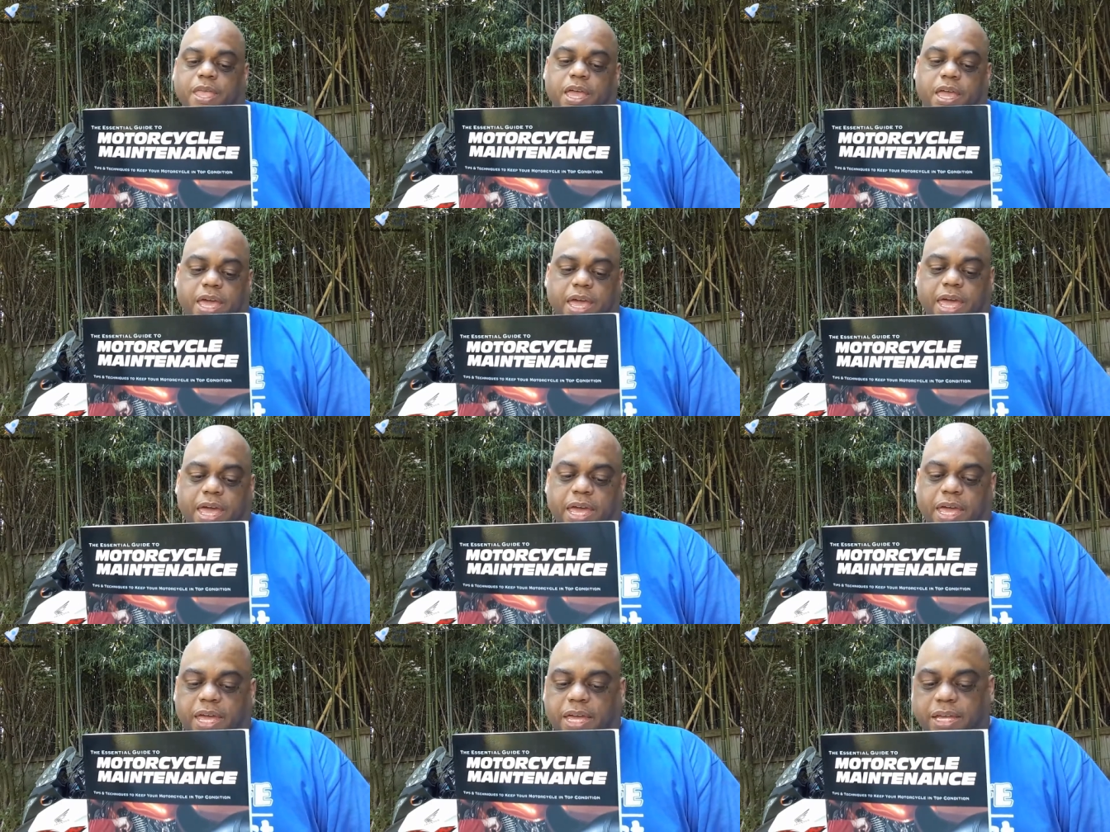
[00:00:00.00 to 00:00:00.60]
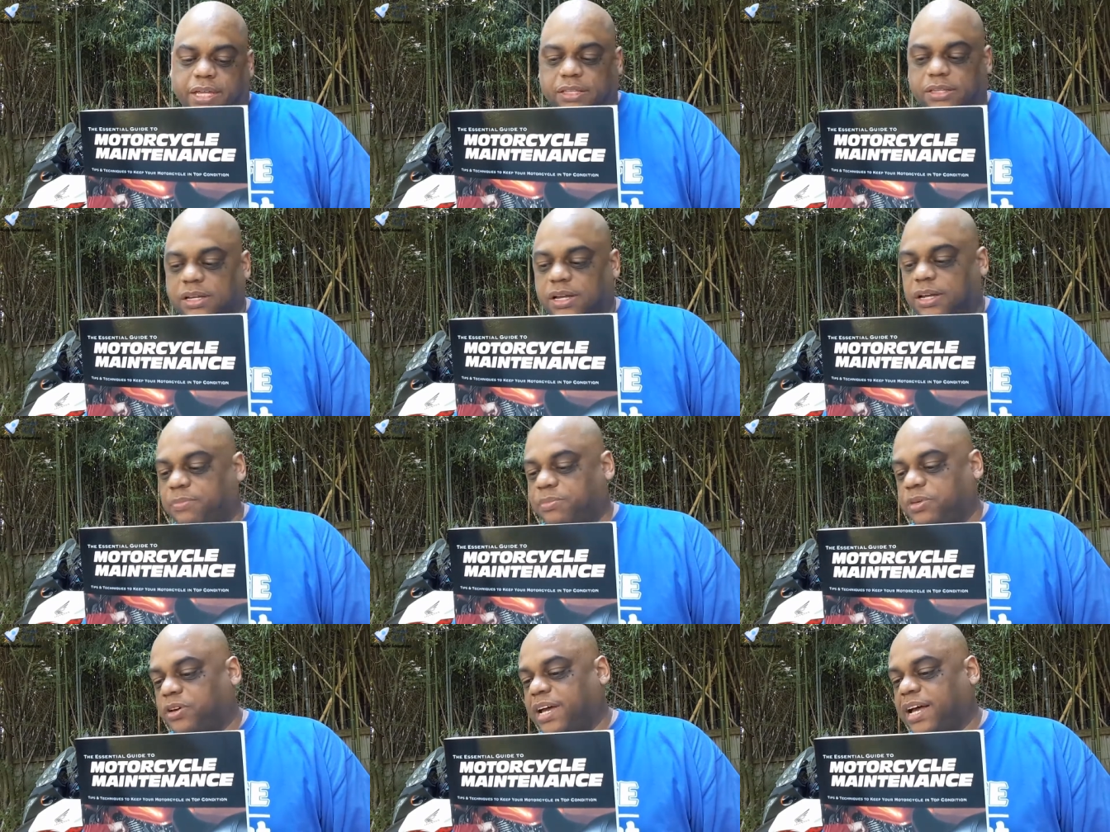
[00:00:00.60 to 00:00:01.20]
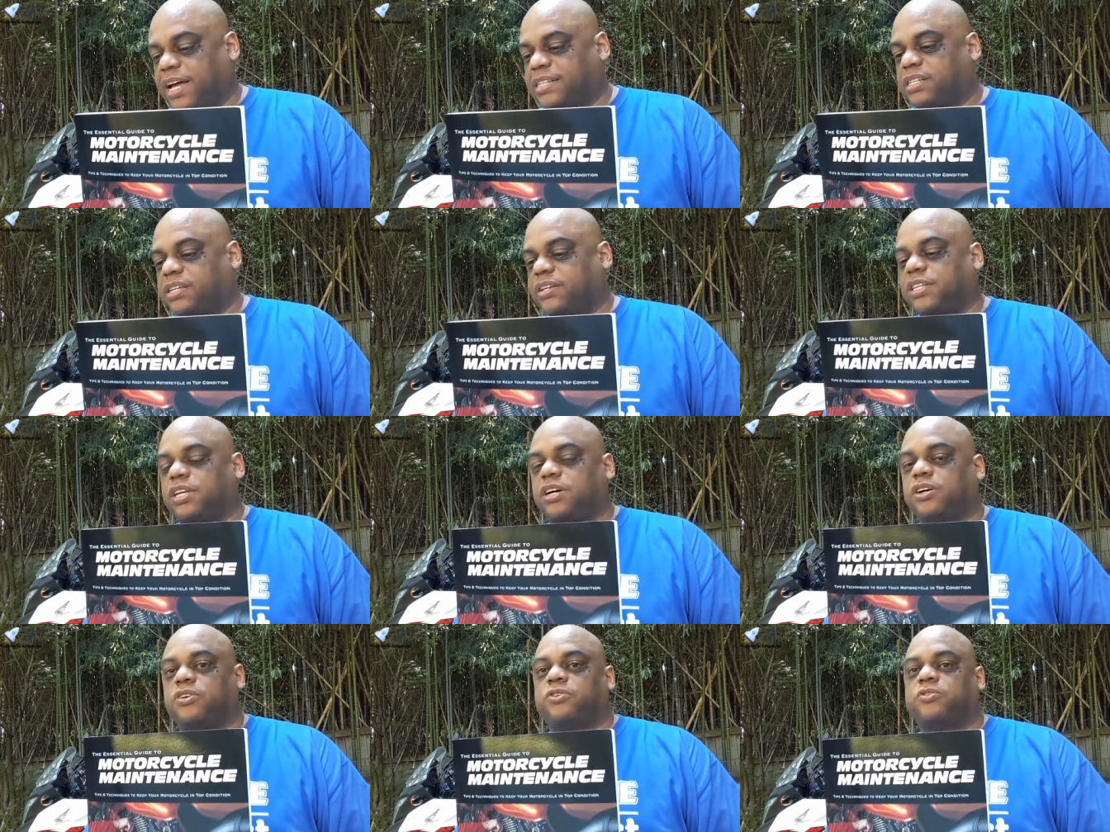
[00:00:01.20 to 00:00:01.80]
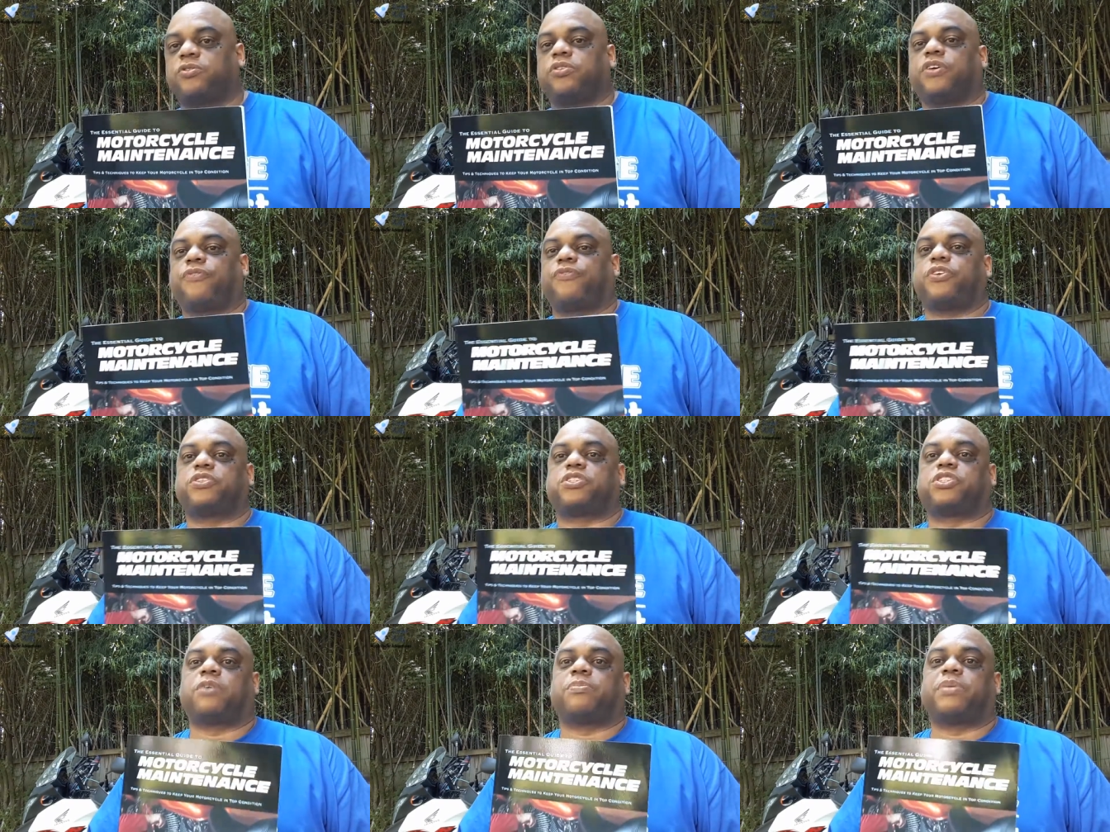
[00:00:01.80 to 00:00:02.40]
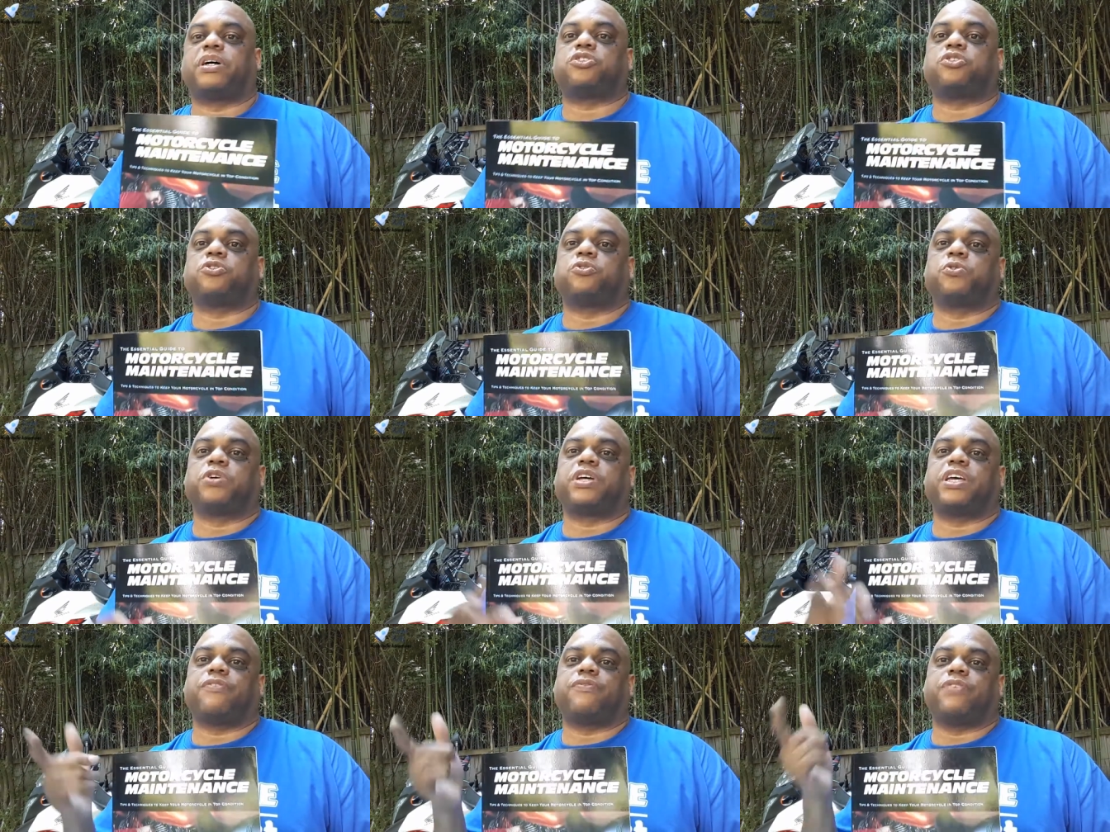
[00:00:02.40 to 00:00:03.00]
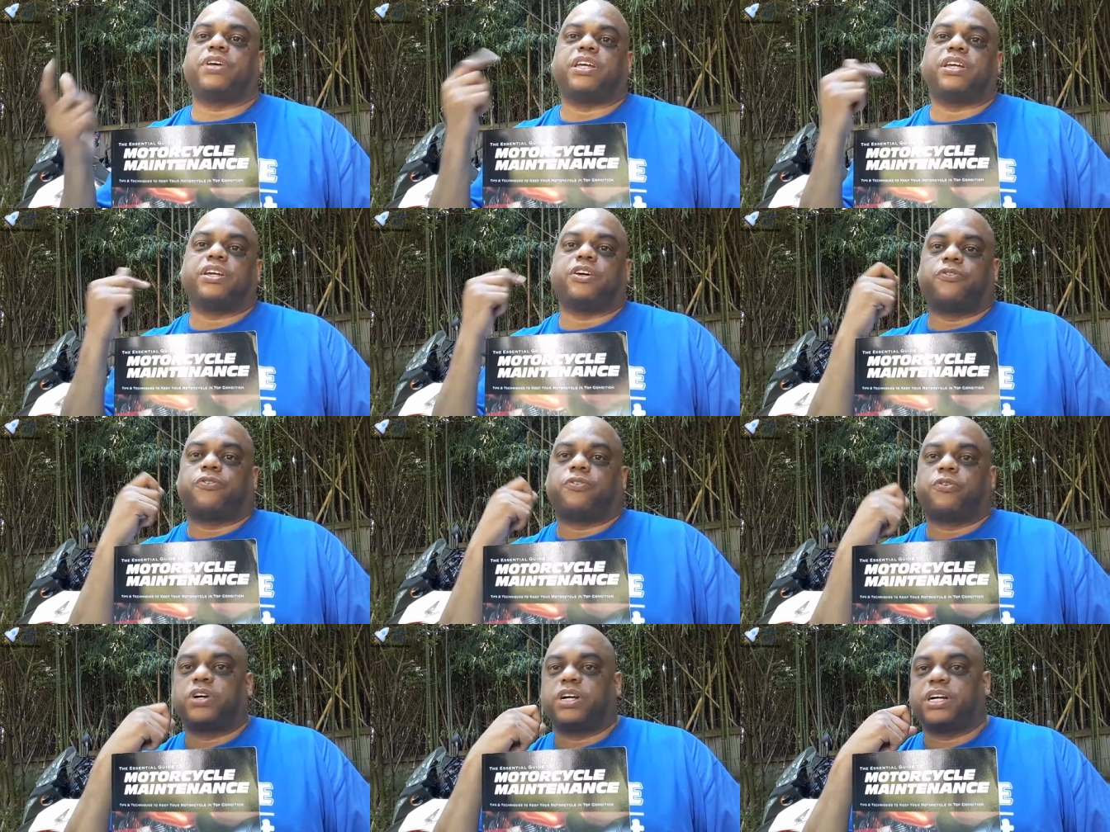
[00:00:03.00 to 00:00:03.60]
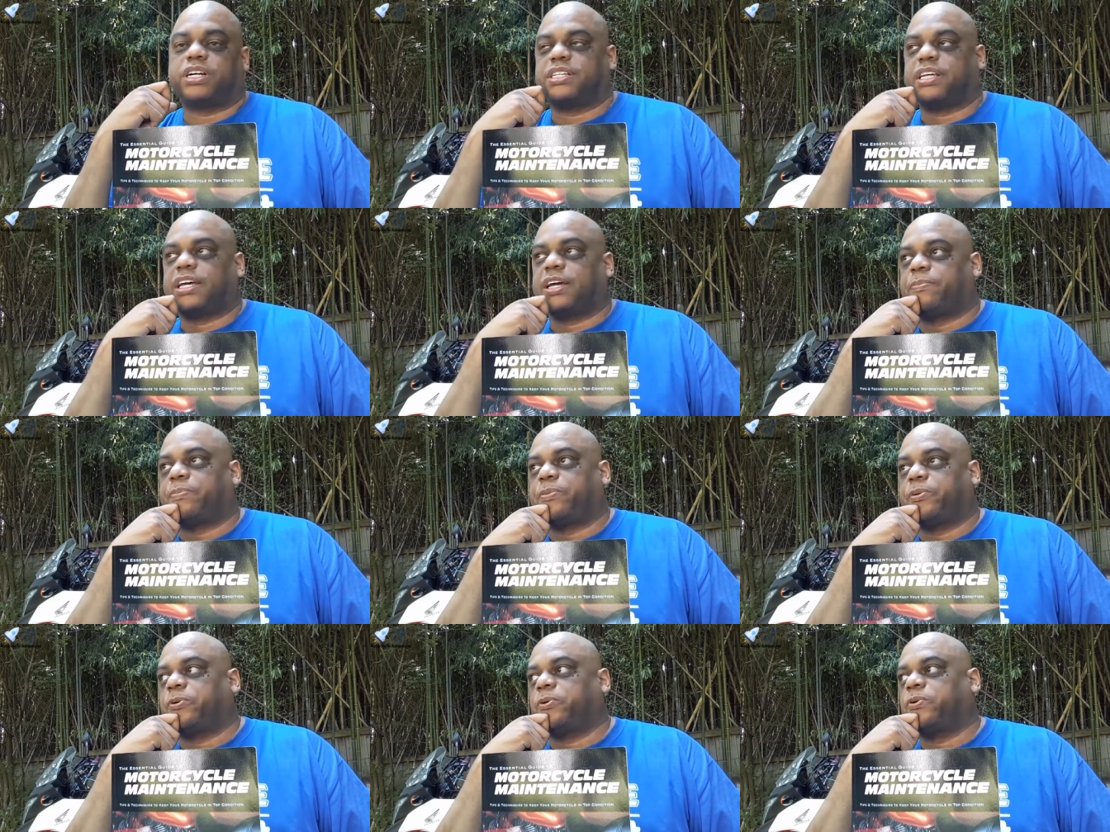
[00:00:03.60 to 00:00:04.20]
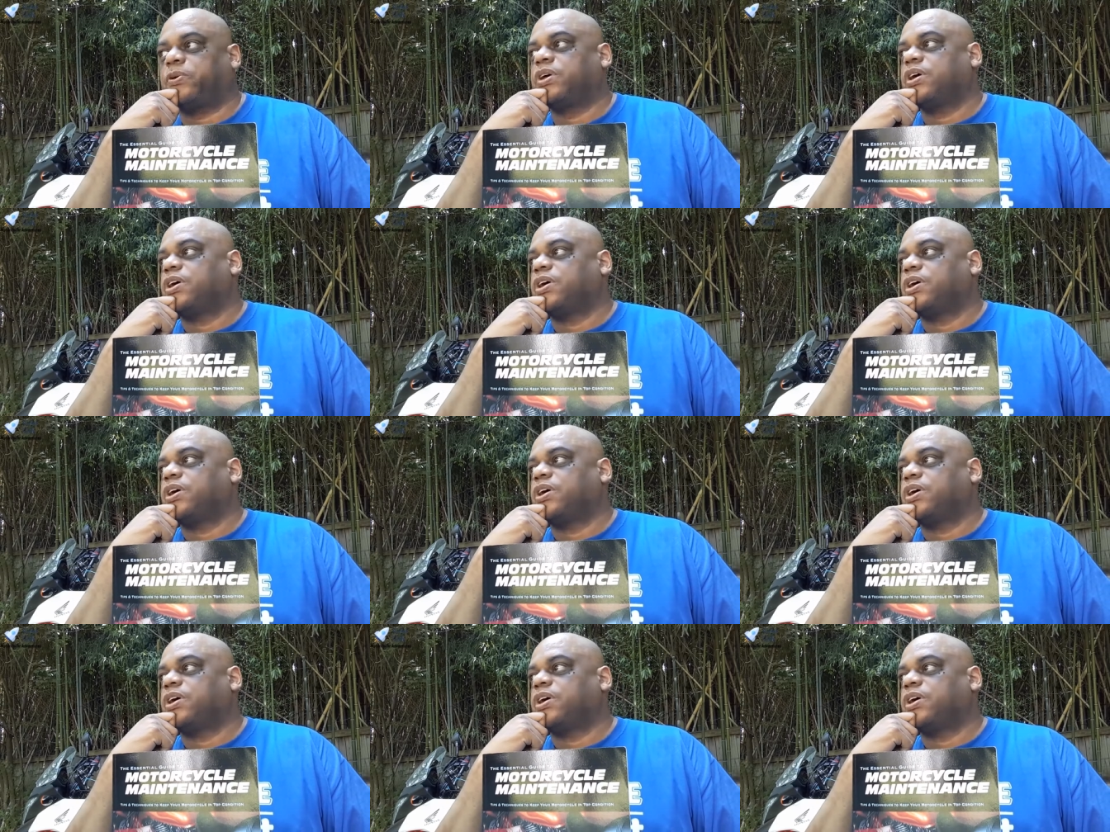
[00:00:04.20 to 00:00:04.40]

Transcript: And um, you guys have known, if you saw my toolkit video, for example,